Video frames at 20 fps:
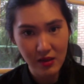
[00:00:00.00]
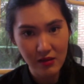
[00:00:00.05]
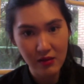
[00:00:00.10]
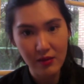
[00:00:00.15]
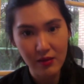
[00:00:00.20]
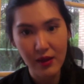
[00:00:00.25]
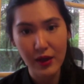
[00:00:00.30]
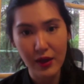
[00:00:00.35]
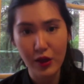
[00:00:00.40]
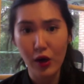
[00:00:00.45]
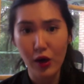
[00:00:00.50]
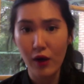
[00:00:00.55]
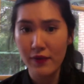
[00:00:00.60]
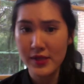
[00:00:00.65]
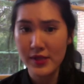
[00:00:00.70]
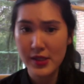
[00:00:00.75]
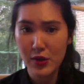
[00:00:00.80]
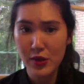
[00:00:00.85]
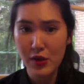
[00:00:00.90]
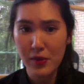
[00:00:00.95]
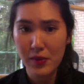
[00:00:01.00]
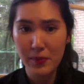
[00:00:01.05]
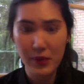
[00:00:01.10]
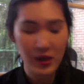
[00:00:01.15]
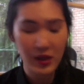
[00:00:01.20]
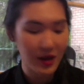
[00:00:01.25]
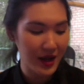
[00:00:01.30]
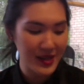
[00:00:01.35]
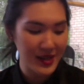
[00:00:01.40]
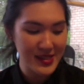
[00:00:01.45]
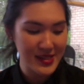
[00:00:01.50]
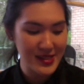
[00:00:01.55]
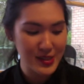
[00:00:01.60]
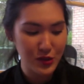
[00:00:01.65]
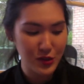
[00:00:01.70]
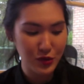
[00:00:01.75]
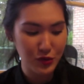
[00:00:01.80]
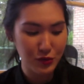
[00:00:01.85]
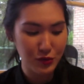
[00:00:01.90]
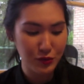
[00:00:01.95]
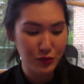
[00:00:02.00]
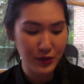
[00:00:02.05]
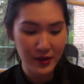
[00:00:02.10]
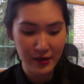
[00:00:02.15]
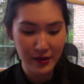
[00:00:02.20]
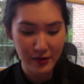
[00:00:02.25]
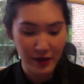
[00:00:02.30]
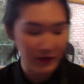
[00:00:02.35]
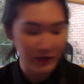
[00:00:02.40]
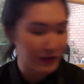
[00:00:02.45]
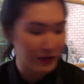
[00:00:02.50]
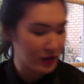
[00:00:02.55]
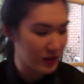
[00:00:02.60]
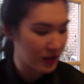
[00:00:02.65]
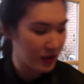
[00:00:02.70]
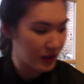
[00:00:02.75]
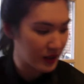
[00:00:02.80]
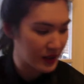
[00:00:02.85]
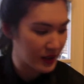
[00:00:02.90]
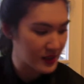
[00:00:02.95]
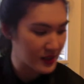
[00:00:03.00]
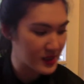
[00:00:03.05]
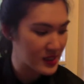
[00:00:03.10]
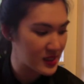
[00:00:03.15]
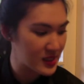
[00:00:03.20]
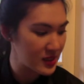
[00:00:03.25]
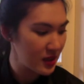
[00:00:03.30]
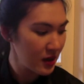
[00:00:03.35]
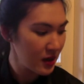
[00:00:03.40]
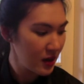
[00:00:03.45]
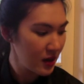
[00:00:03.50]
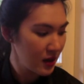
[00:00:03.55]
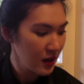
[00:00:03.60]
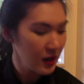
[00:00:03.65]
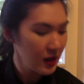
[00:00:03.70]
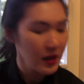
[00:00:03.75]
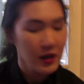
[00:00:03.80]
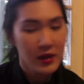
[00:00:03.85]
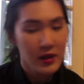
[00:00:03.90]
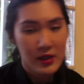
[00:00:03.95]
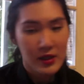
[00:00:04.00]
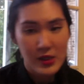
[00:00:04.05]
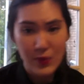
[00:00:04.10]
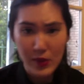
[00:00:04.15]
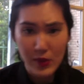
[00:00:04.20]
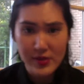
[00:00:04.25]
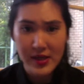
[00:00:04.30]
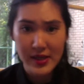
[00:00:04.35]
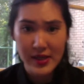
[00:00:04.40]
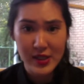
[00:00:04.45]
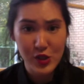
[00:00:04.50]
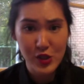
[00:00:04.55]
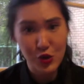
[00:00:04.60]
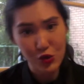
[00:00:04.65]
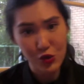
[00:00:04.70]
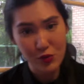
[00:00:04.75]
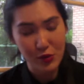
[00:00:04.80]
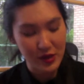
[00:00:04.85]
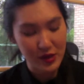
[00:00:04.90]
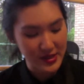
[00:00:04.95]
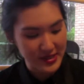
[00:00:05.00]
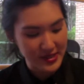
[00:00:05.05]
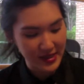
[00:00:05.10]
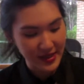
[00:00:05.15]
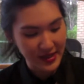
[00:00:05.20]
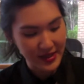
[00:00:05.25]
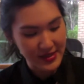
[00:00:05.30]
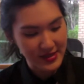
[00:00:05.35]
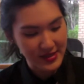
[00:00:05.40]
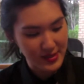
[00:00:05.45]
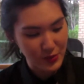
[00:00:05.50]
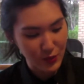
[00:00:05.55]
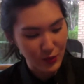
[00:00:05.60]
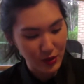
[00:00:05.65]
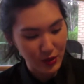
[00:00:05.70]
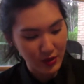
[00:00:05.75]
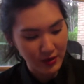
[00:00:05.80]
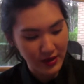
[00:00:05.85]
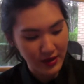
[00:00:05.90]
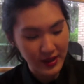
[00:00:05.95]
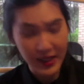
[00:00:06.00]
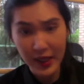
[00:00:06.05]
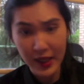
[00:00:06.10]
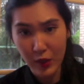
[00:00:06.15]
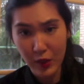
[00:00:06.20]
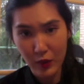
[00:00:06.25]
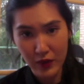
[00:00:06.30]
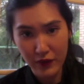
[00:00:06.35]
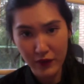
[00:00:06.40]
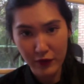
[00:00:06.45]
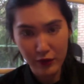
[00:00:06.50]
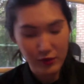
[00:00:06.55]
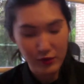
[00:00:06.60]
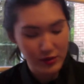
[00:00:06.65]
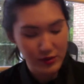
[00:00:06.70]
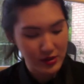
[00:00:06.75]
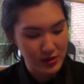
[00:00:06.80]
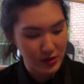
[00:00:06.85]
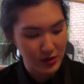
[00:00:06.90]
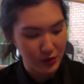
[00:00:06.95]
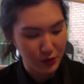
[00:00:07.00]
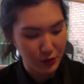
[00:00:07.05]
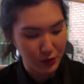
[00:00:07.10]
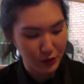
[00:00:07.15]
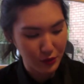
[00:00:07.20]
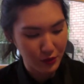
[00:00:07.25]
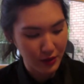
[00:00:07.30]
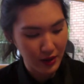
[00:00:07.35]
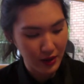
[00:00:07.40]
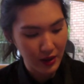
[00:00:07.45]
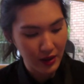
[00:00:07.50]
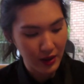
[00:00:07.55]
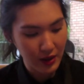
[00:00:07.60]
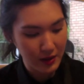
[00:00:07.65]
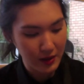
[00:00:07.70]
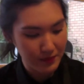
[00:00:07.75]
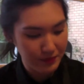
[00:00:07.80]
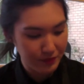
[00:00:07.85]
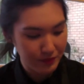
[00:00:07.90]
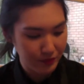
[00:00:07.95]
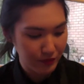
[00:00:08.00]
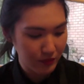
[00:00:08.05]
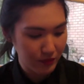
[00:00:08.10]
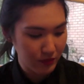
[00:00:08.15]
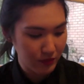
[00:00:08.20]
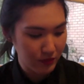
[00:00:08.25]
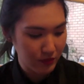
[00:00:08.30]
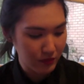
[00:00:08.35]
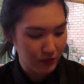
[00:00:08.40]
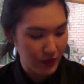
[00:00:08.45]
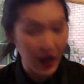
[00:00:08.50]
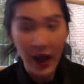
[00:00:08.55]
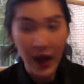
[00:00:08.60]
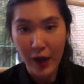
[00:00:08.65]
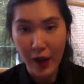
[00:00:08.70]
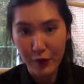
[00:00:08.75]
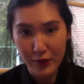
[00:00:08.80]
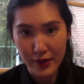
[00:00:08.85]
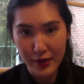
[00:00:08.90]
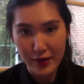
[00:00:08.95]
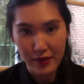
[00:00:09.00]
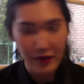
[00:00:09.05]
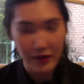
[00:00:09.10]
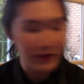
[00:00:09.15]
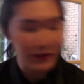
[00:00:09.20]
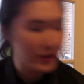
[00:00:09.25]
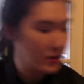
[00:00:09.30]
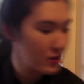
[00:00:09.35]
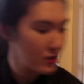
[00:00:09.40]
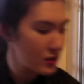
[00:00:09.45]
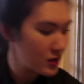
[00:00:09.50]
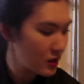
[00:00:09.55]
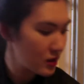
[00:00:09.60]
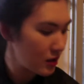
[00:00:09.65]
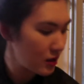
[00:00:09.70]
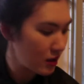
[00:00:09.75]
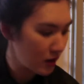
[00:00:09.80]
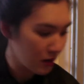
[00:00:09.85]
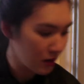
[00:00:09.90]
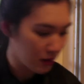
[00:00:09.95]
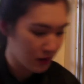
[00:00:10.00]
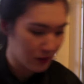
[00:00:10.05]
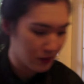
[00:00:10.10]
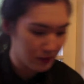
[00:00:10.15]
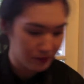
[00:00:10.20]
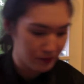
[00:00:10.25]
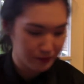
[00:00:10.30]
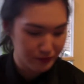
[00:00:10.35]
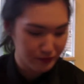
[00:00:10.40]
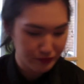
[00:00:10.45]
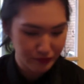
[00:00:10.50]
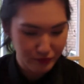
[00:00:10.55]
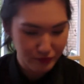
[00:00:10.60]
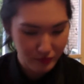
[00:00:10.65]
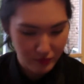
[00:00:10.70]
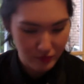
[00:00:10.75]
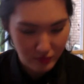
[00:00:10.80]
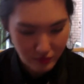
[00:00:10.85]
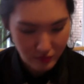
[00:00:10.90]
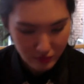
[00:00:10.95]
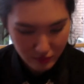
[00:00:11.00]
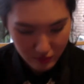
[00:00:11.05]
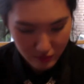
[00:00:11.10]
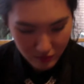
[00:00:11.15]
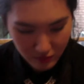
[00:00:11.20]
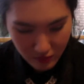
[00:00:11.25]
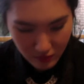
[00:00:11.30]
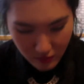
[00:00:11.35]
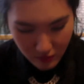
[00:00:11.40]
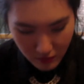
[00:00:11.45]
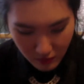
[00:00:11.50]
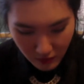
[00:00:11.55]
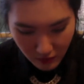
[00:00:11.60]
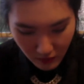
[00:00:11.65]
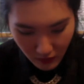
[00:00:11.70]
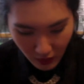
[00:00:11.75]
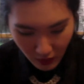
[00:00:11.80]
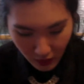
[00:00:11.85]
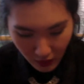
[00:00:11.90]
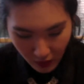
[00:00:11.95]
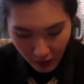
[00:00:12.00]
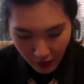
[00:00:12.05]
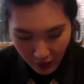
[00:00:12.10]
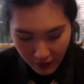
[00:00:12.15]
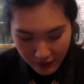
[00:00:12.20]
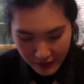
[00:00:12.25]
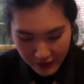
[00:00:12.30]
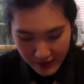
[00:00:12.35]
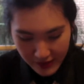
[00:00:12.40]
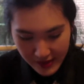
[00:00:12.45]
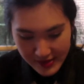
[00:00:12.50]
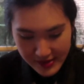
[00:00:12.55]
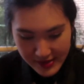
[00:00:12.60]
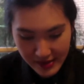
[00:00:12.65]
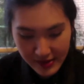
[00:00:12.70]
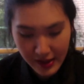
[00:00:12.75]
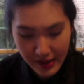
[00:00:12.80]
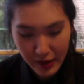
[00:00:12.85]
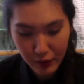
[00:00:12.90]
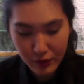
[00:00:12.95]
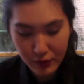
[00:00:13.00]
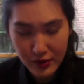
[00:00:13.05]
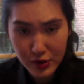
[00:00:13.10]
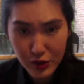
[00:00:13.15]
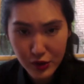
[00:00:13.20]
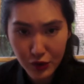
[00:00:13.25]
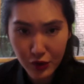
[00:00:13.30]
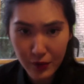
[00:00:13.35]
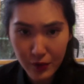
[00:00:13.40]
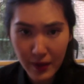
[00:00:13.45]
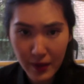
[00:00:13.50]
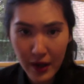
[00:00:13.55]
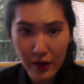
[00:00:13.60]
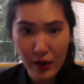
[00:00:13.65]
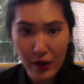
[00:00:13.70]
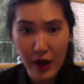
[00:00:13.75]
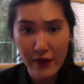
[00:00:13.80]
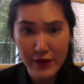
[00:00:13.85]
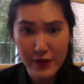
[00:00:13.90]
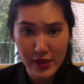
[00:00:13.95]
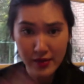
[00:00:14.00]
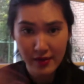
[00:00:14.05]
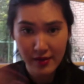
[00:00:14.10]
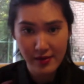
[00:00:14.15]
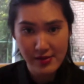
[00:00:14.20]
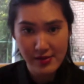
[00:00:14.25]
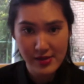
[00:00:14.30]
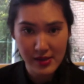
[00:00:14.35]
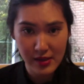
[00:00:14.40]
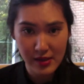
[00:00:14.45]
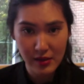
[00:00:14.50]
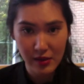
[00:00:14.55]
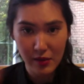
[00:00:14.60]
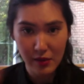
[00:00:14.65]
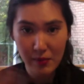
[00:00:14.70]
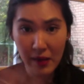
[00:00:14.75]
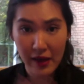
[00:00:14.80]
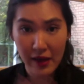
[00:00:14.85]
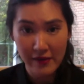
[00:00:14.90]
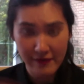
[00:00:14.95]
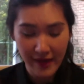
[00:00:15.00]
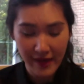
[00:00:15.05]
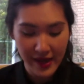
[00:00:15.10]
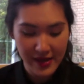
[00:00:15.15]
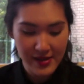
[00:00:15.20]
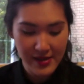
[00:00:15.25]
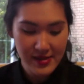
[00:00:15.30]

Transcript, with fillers: and it smells absolutely amazing. It kind of smells a little bit like medicine, like cough syrup, but I still really love it. It's Smells like strawberries, I guess, as well, and kiwi fruit. So I really love it. Um,